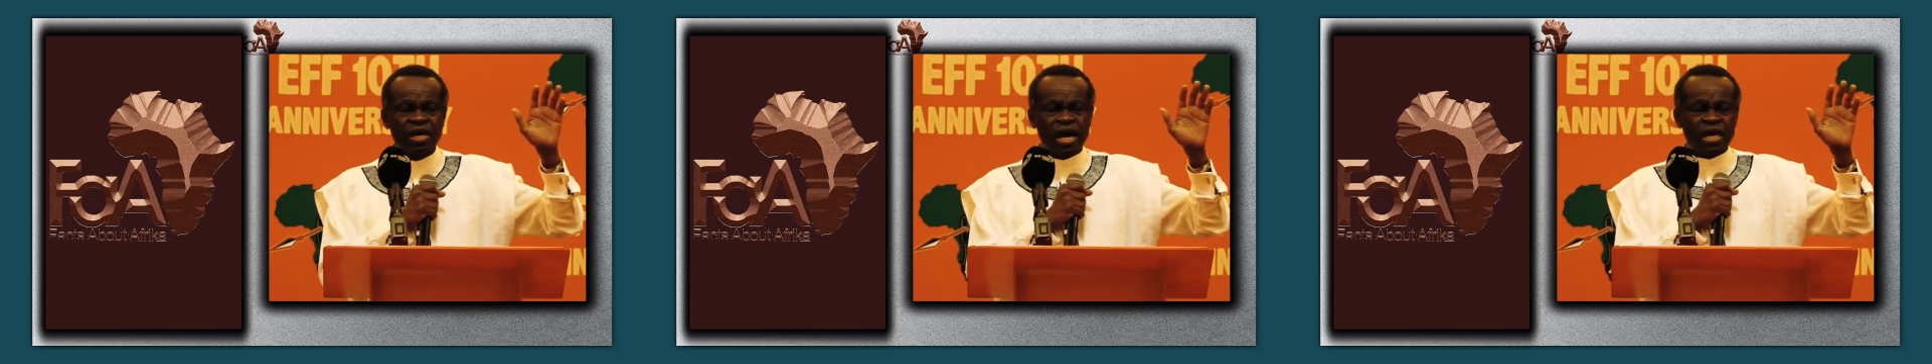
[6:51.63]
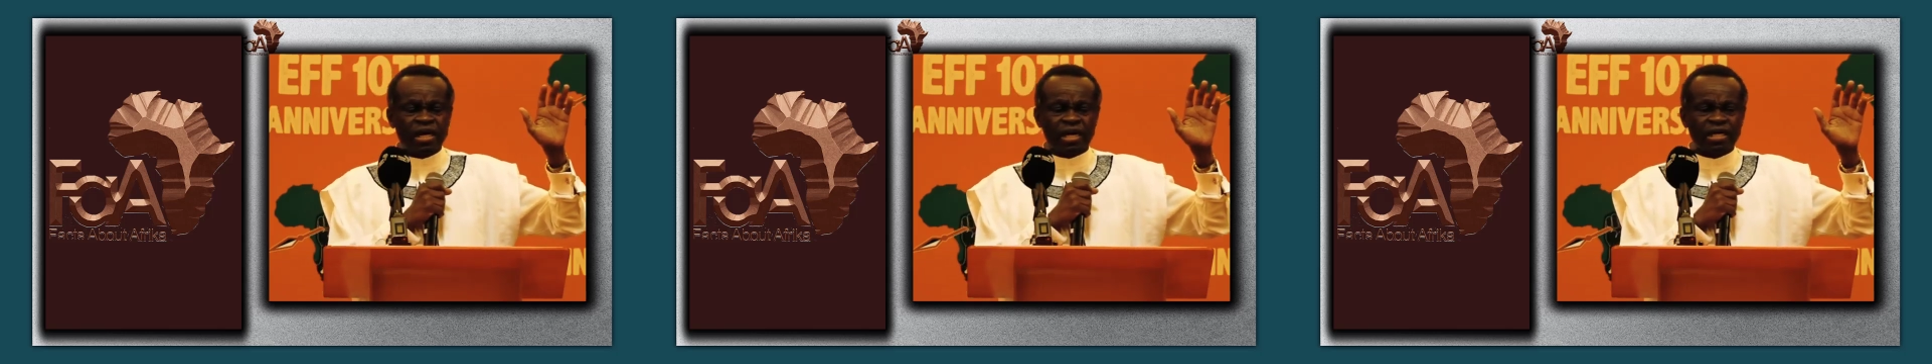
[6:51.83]

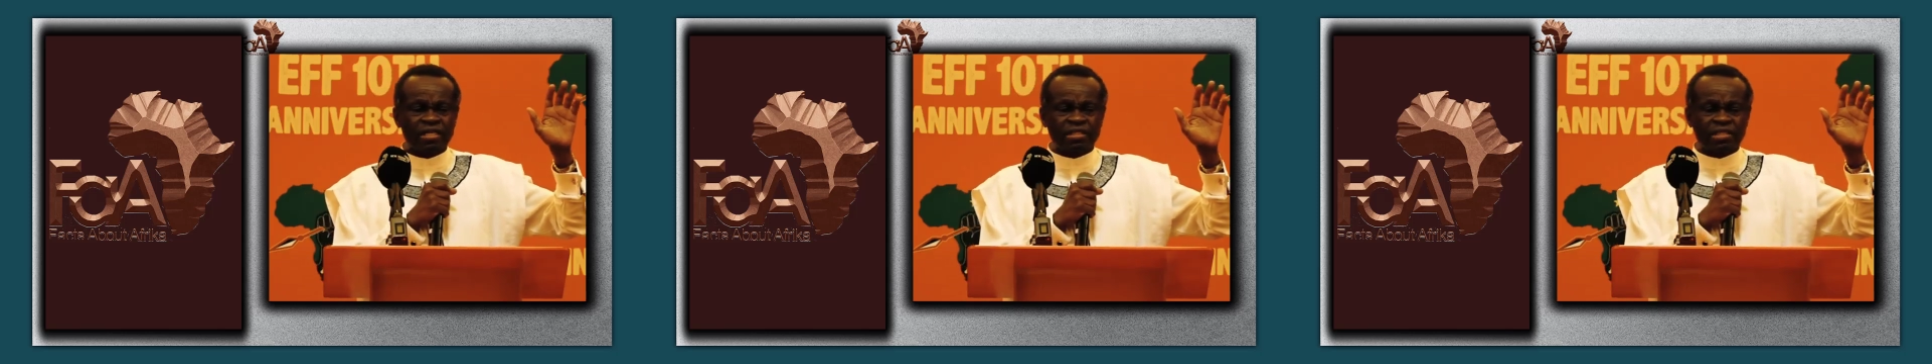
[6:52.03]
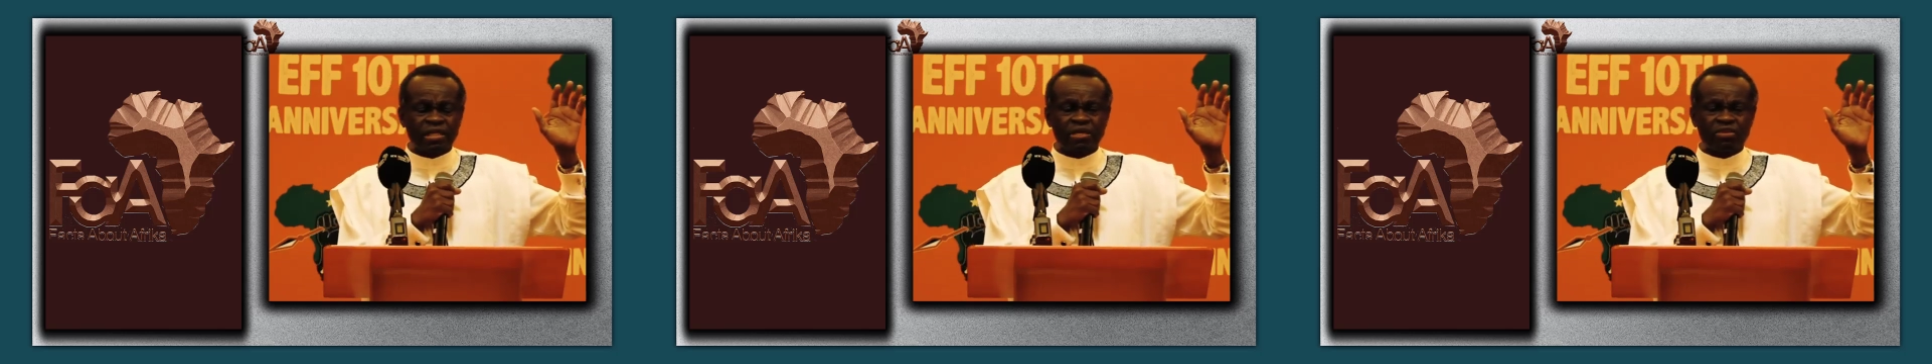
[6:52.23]
I can
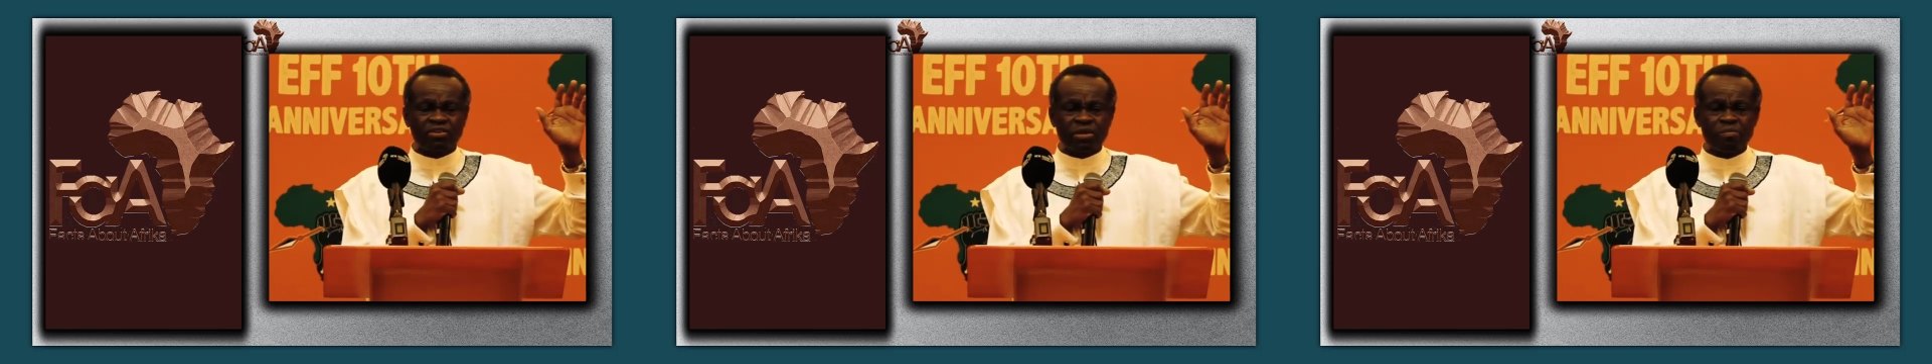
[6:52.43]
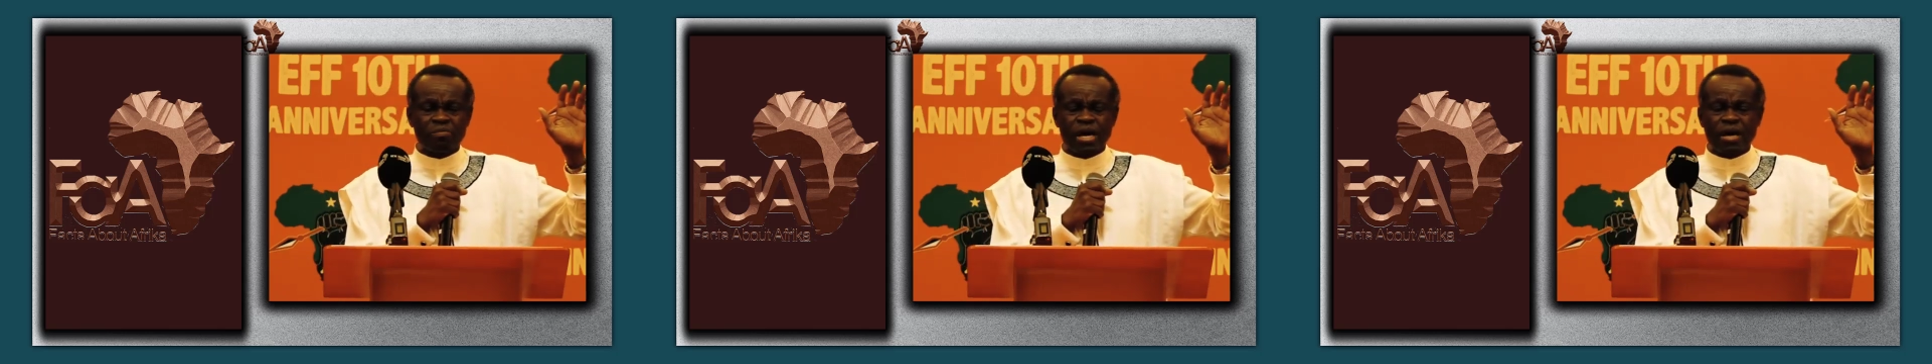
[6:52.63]
still
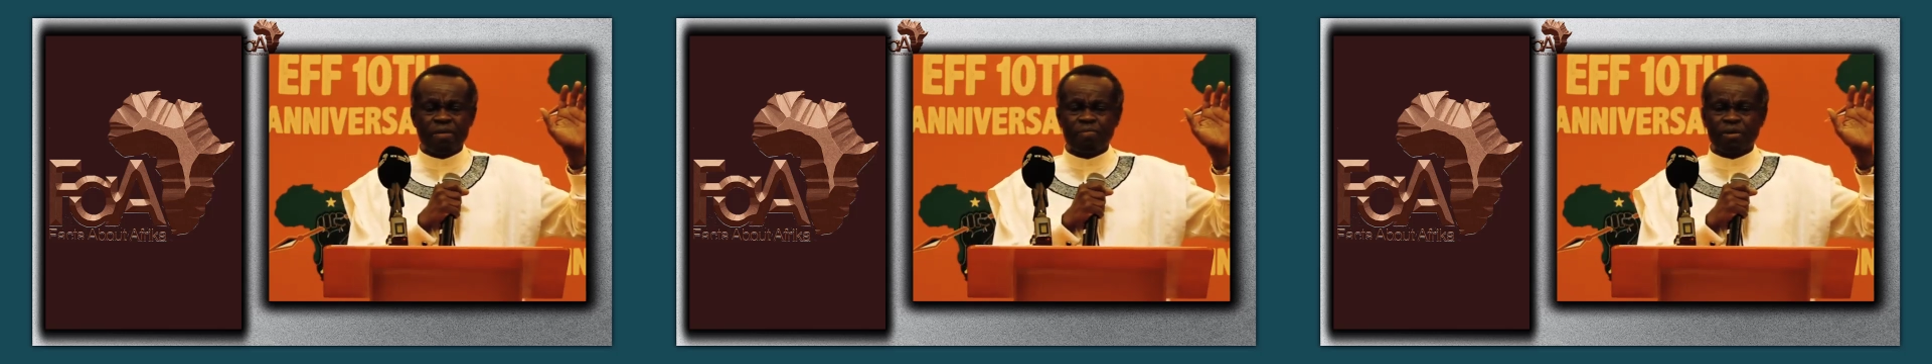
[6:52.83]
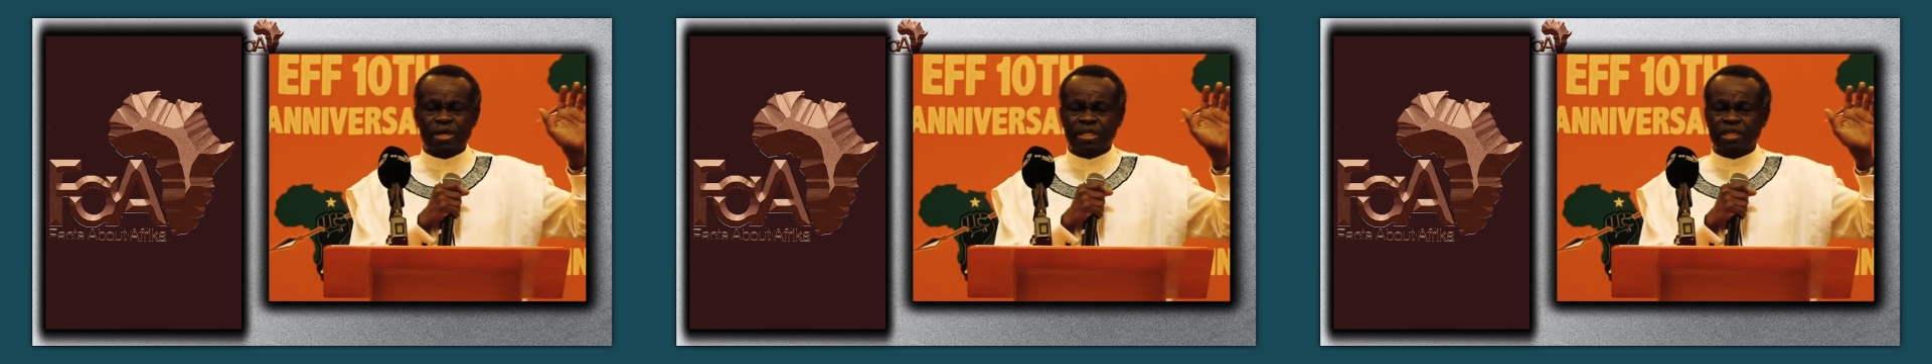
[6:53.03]

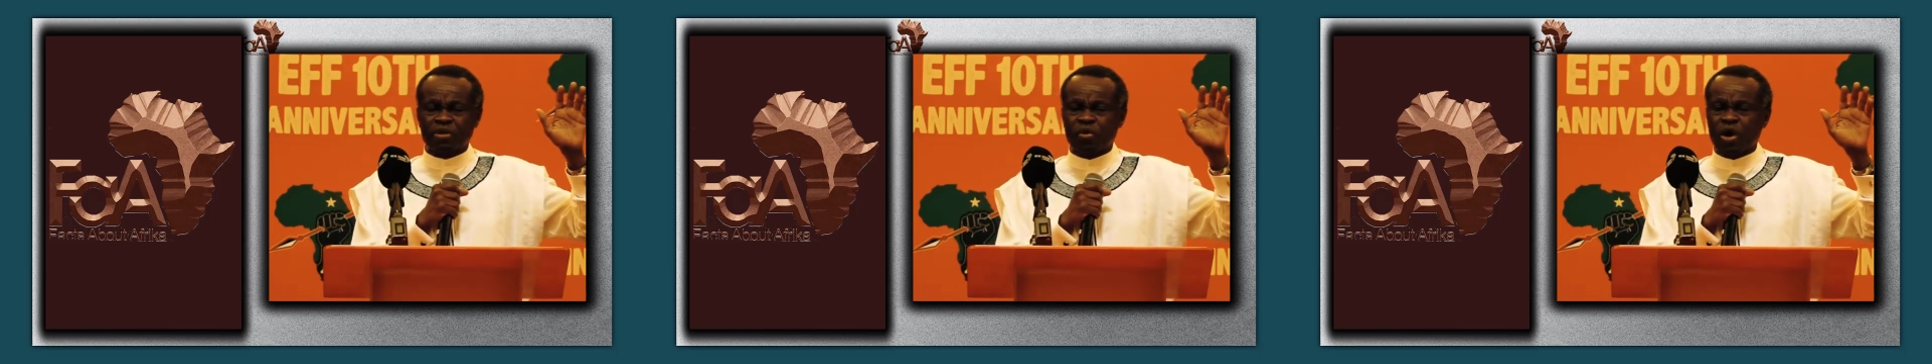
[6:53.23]
remember the